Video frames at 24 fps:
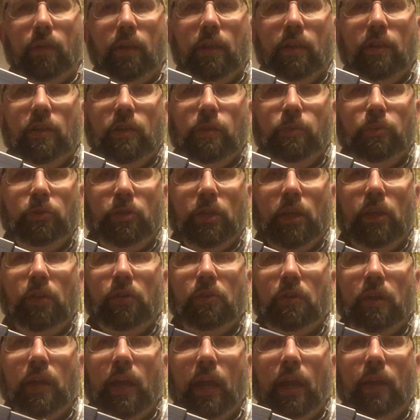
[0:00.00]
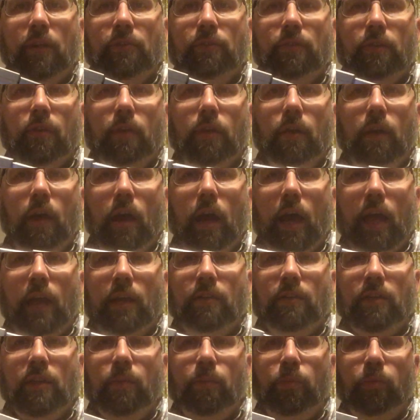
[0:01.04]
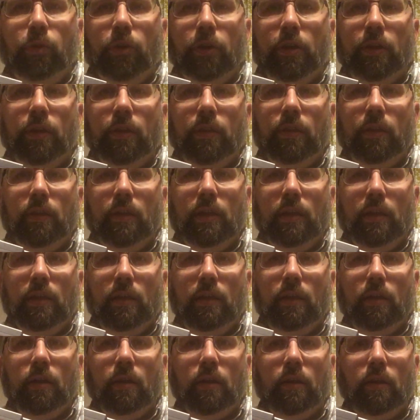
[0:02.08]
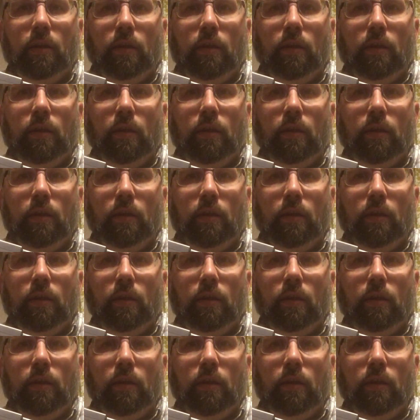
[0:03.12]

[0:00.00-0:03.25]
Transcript: in this particular case, I did put the